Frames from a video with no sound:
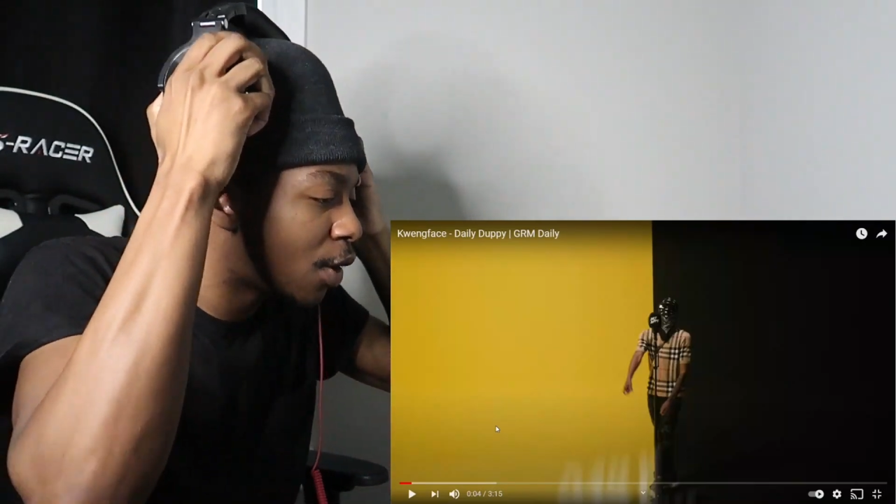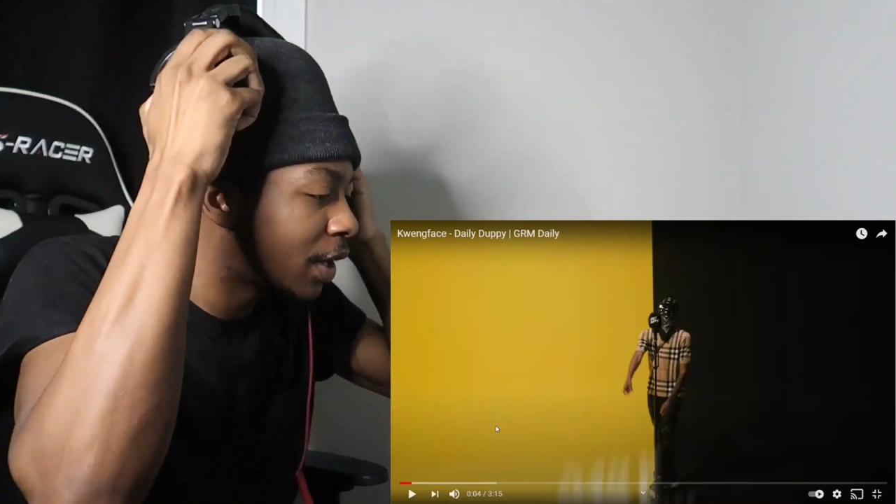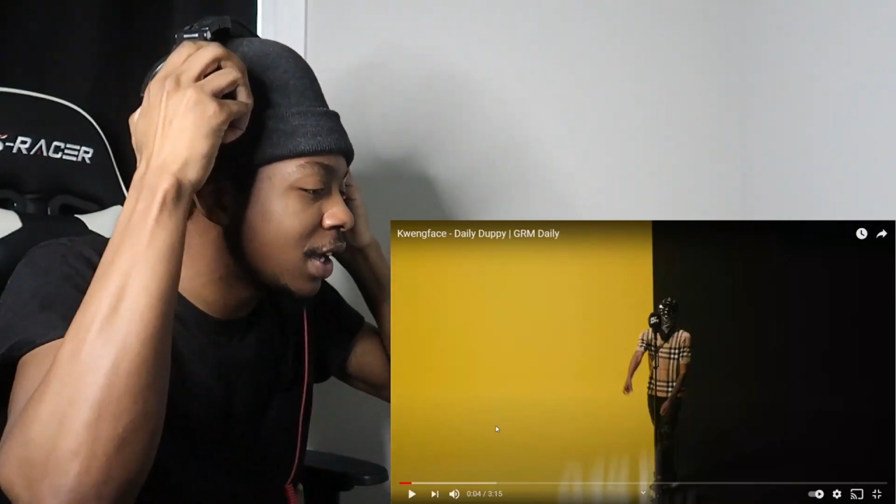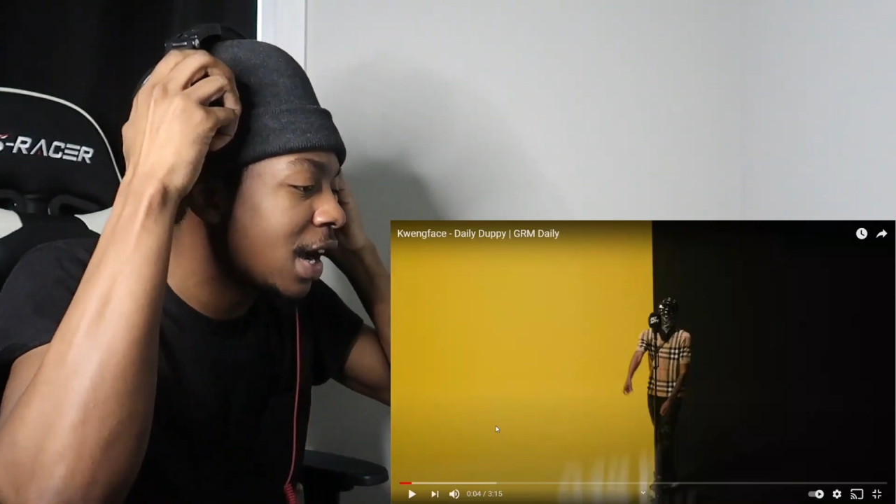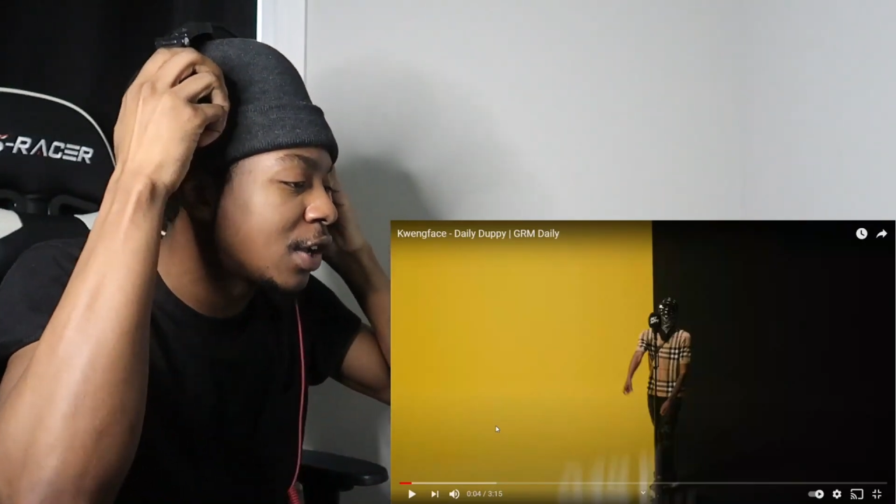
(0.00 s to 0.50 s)
I
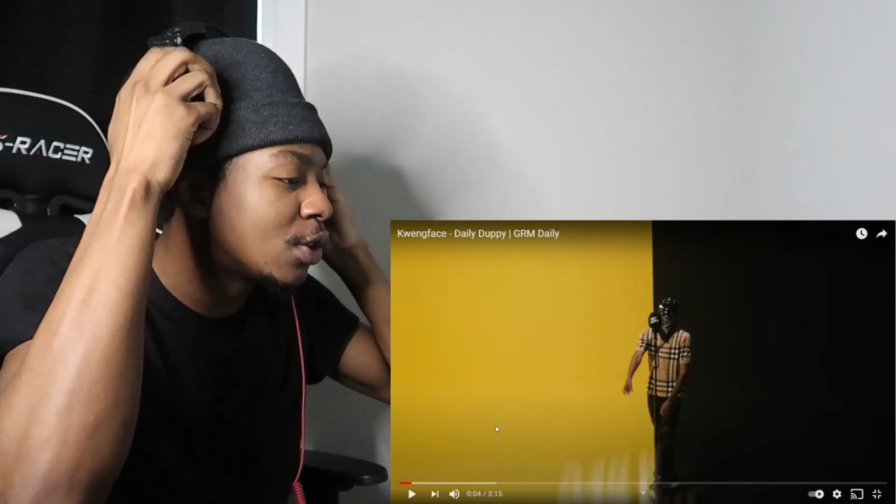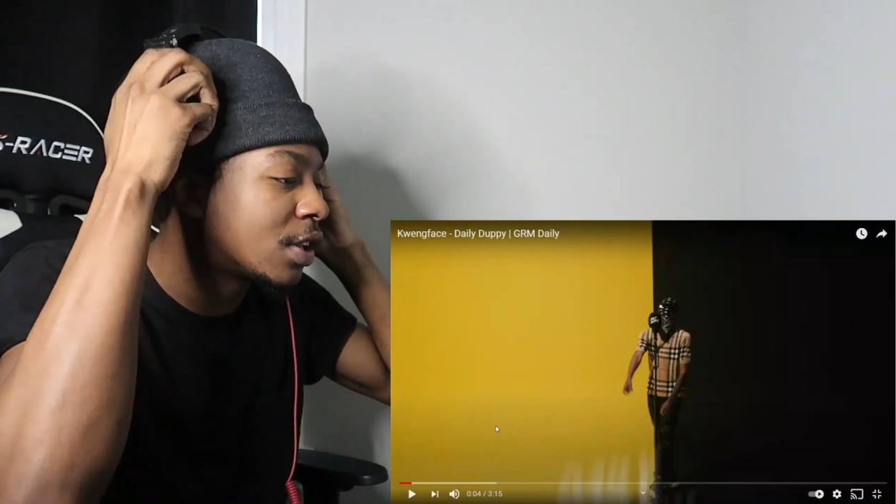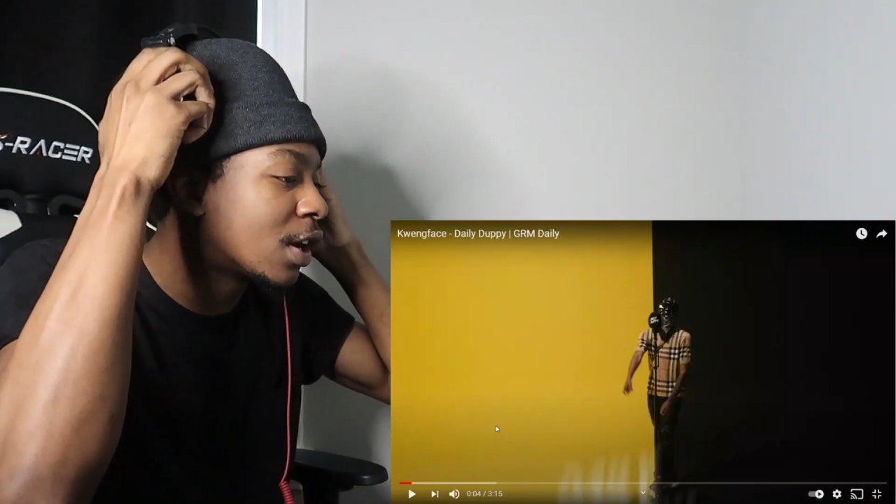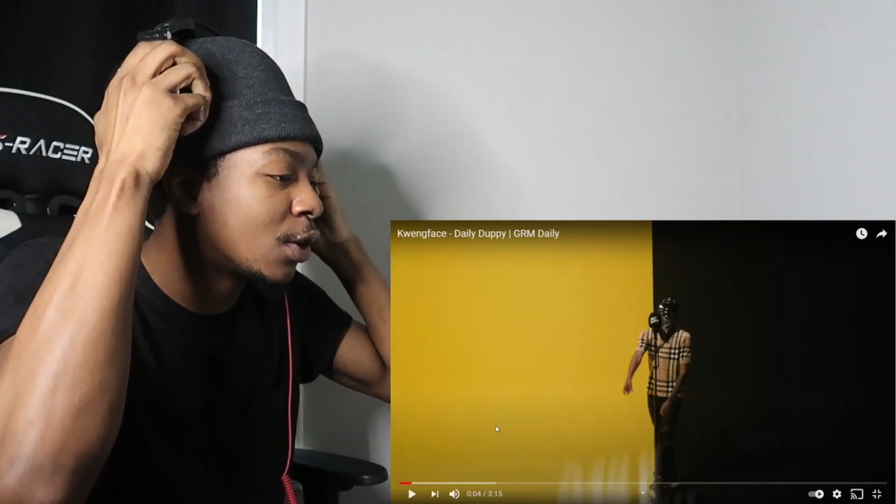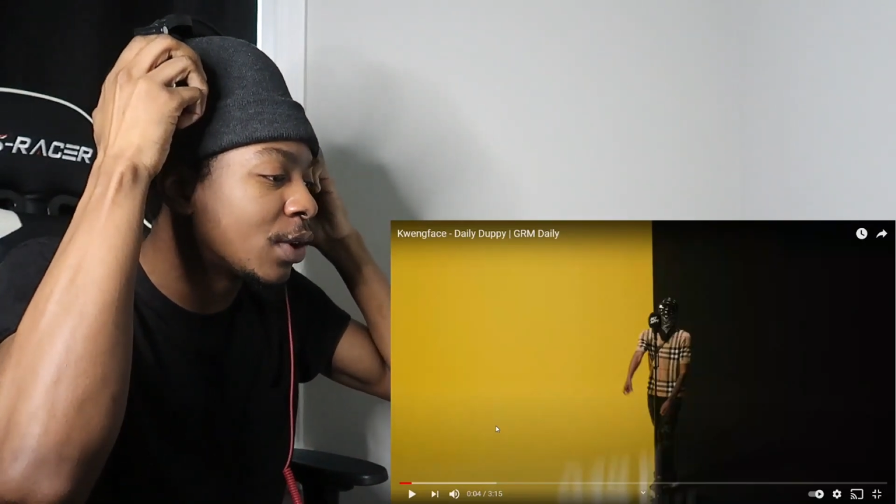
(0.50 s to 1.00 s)
don't get how you
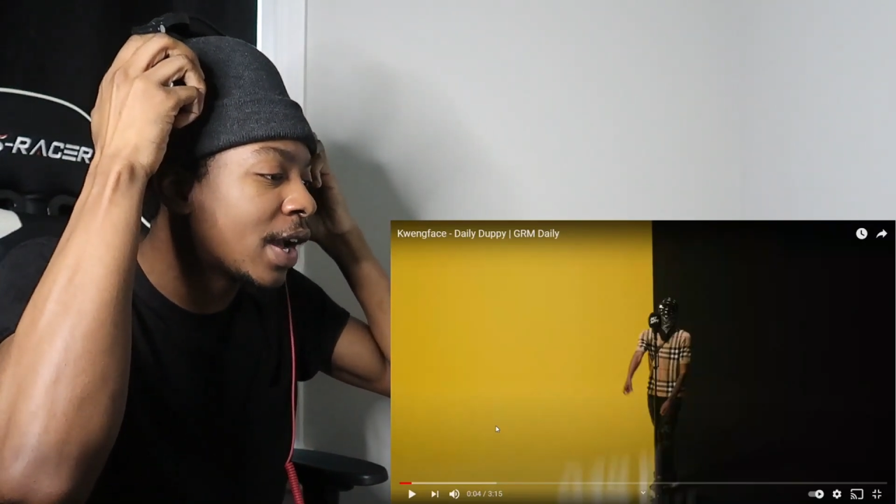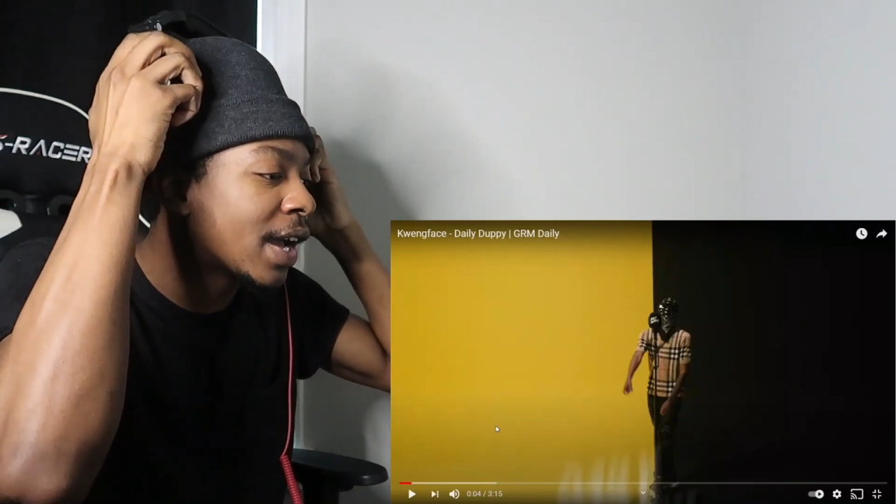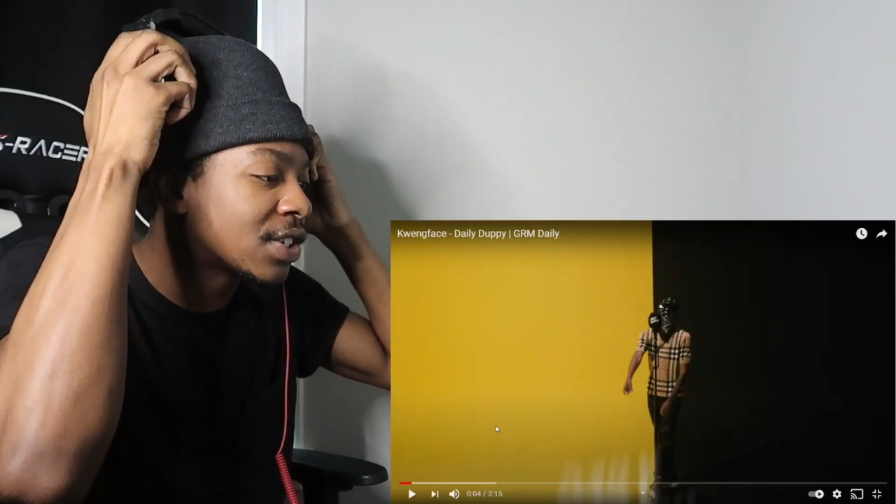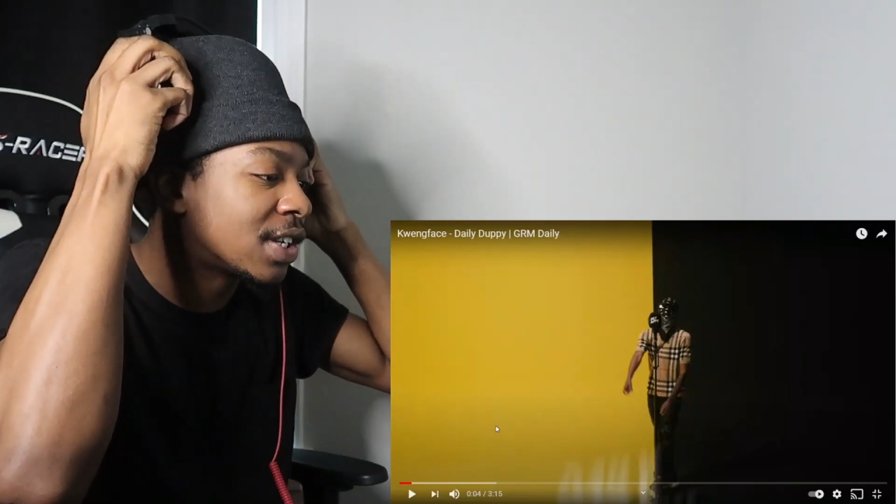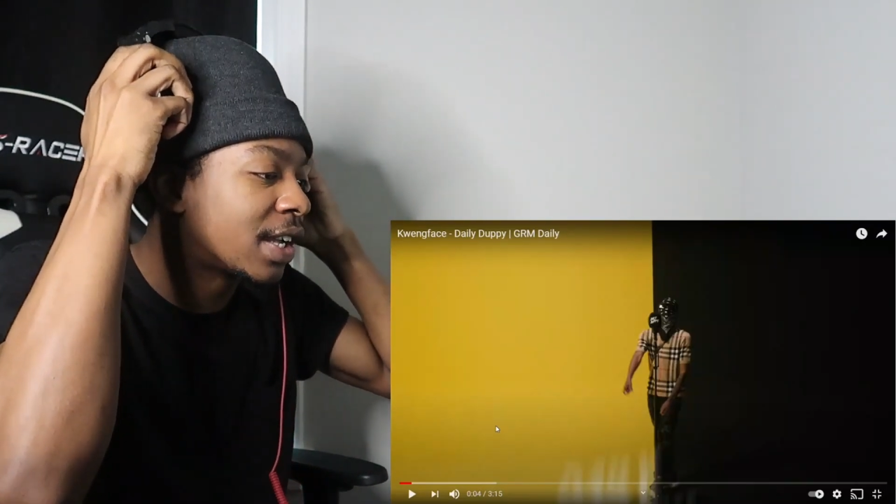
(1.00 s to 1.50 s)
click on a
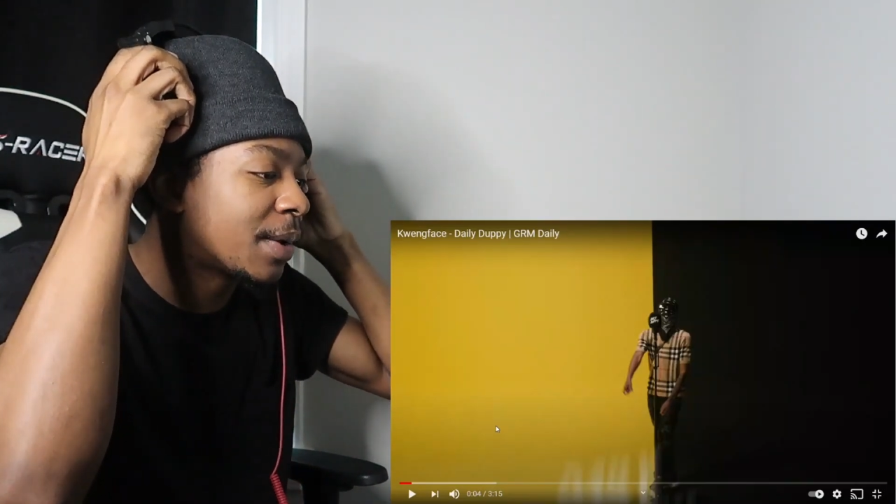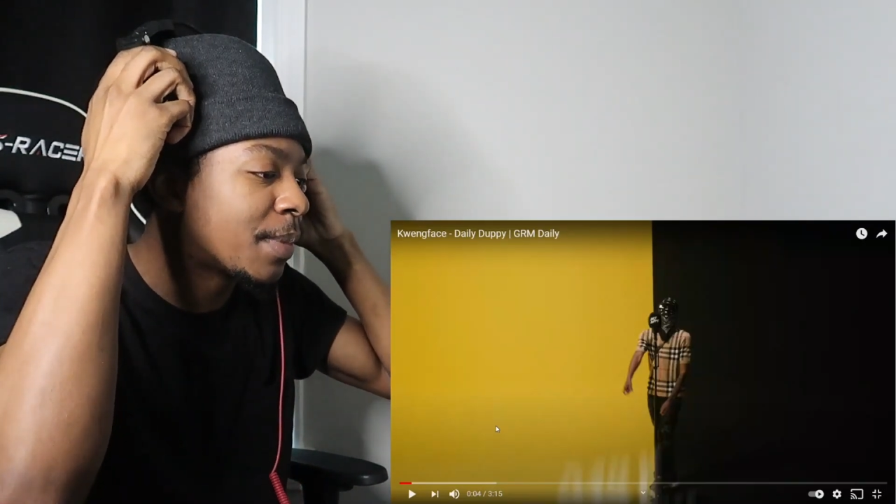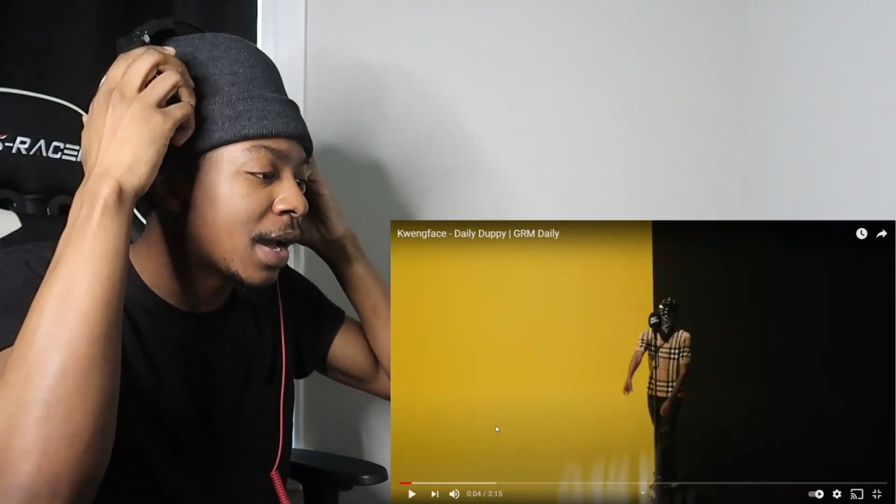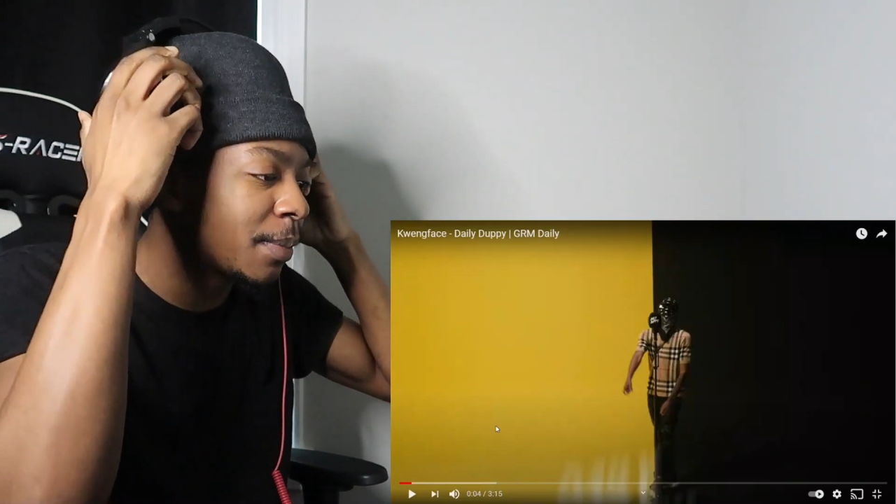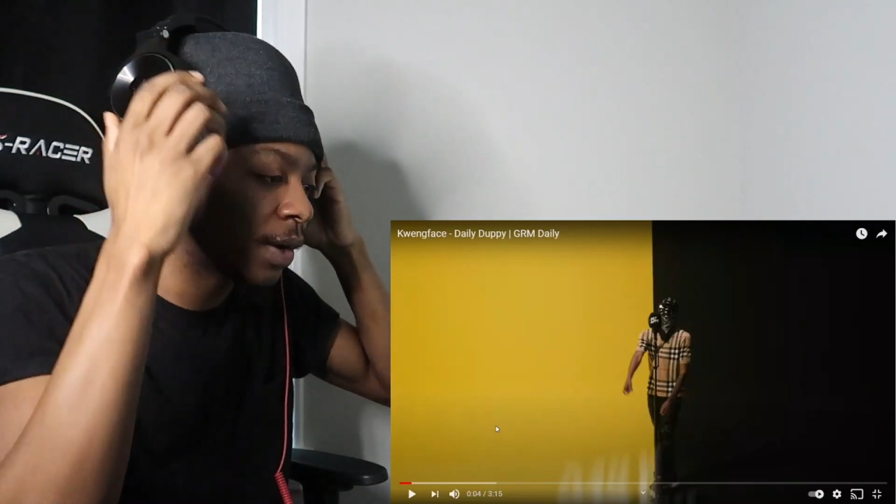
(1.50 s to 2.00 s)
reaction and
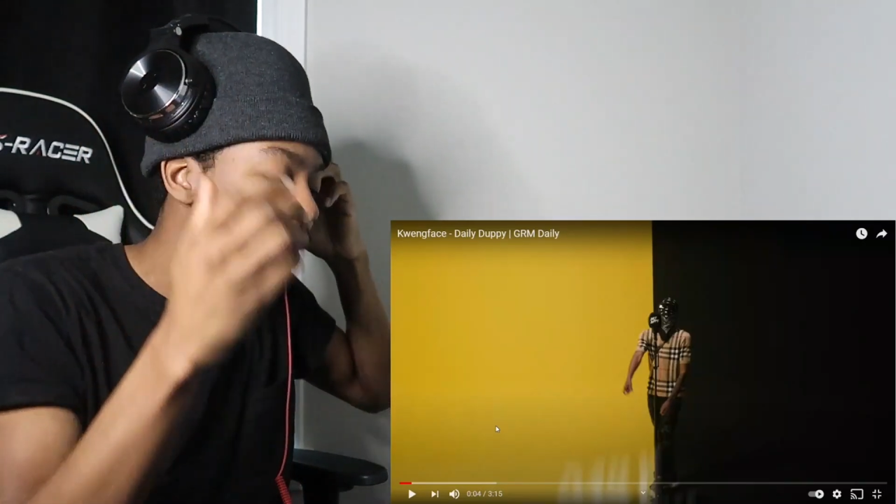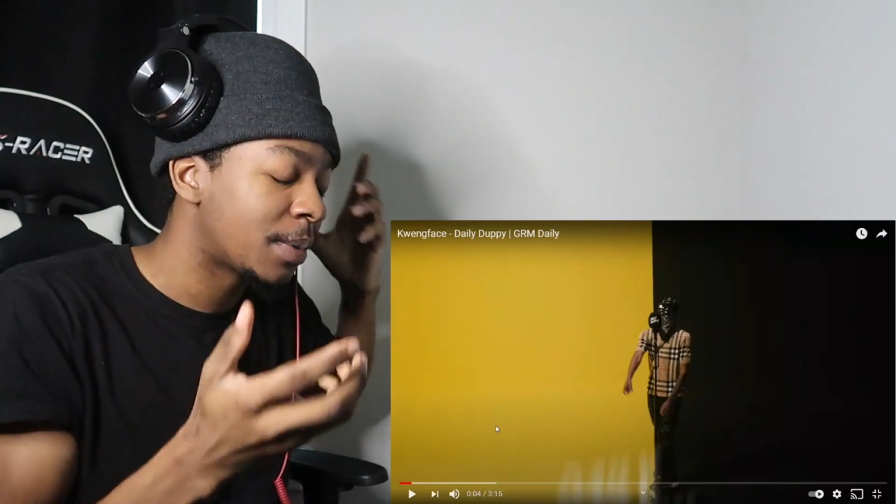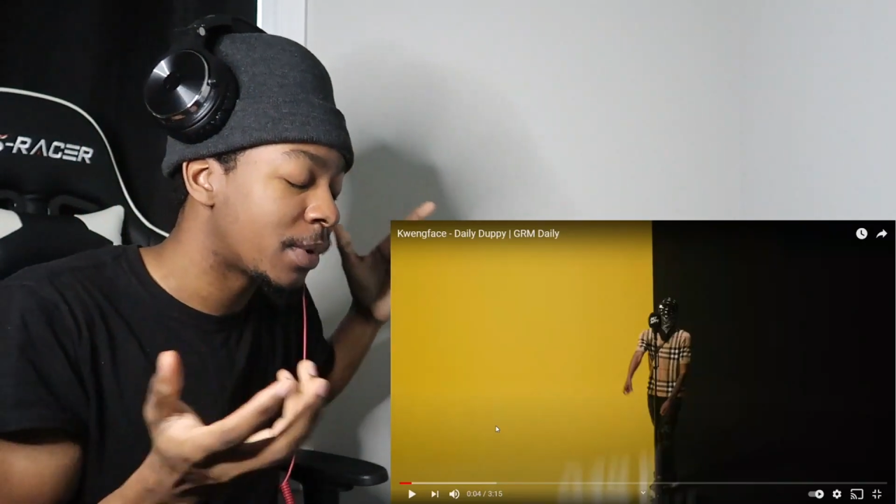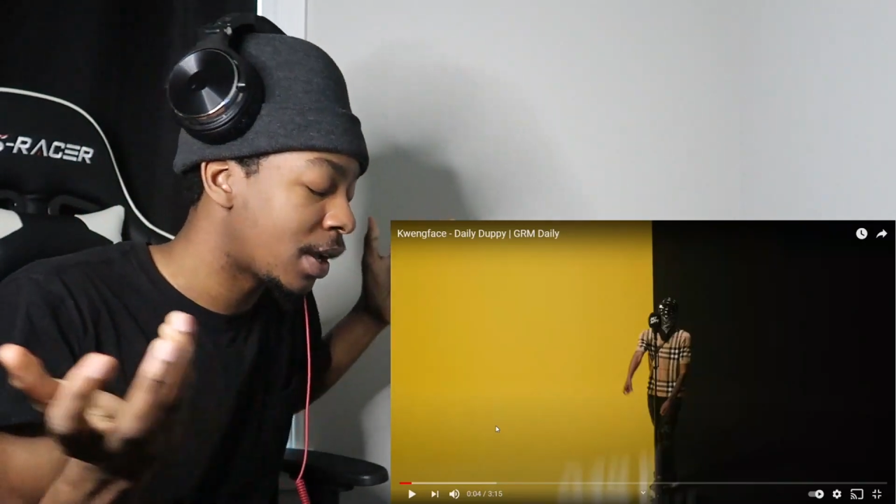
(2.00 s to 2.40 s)
get mad about that,